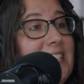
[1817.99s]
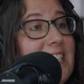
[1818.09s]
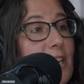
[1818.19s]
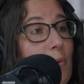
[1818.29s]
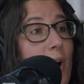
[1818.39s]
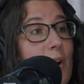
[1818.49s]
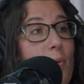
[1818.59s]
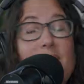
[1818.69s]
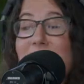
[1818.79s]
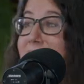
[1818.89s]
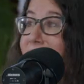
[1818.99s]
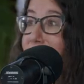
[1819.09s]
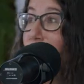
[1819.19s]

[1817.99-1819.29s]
didn't want to watch anything